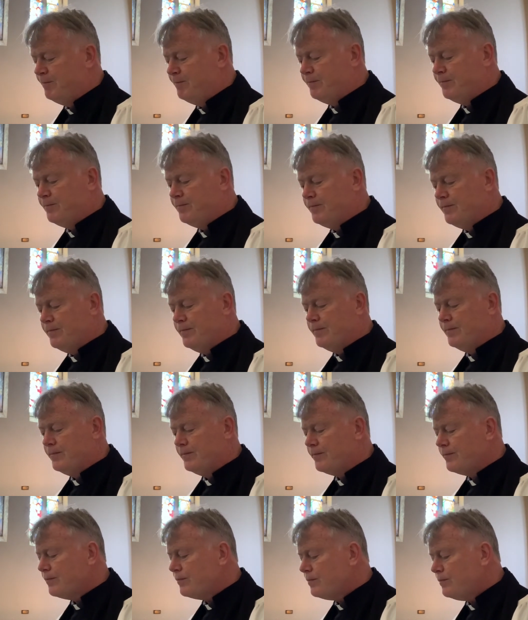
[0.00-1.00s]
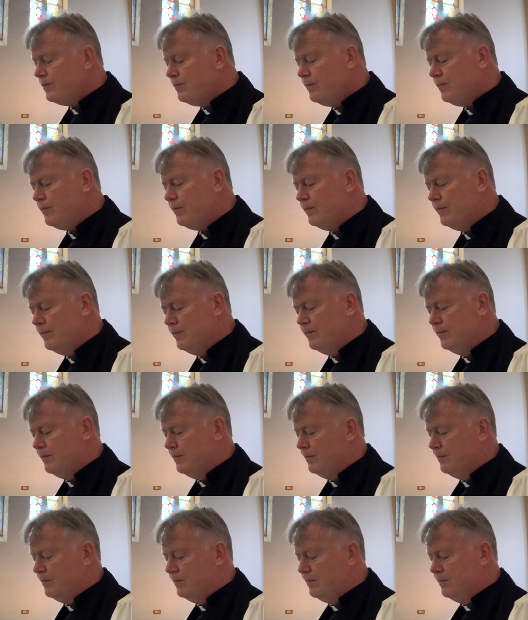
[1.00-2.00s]

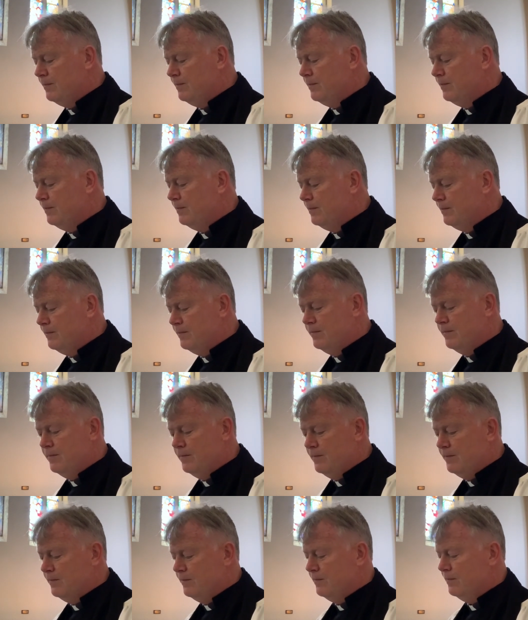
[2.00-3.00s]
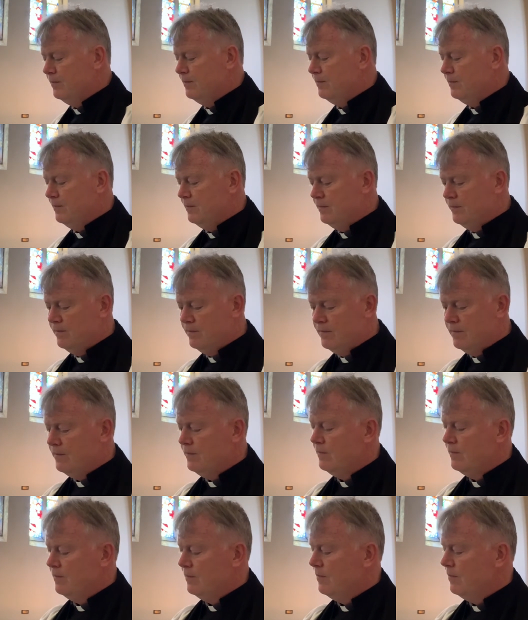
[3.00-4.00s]
(silence)